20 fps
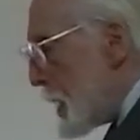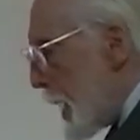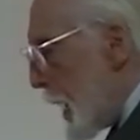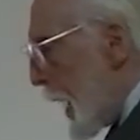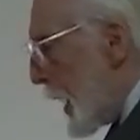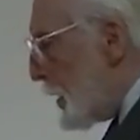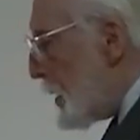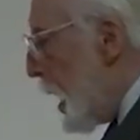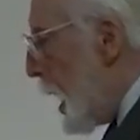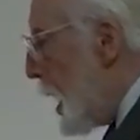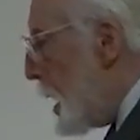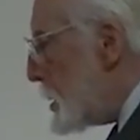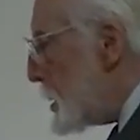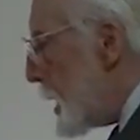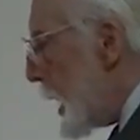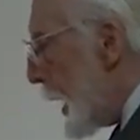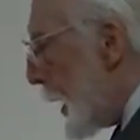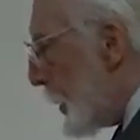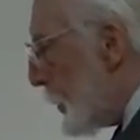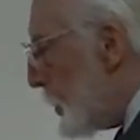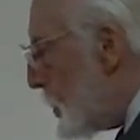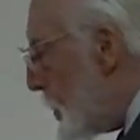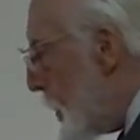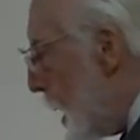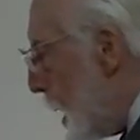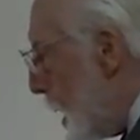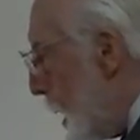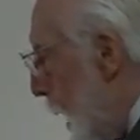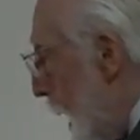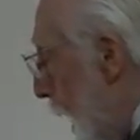and hung him
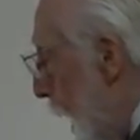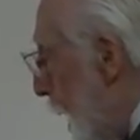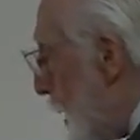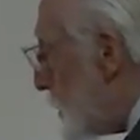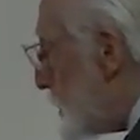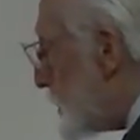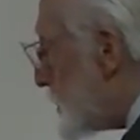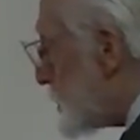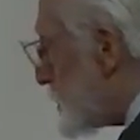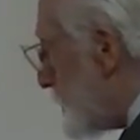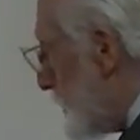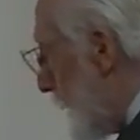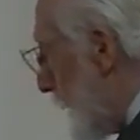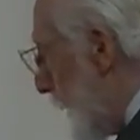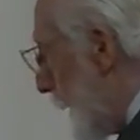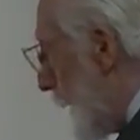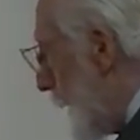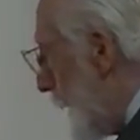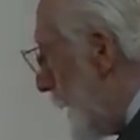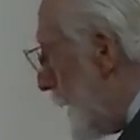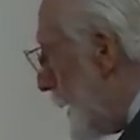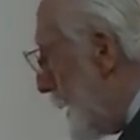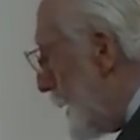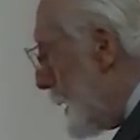on a tree.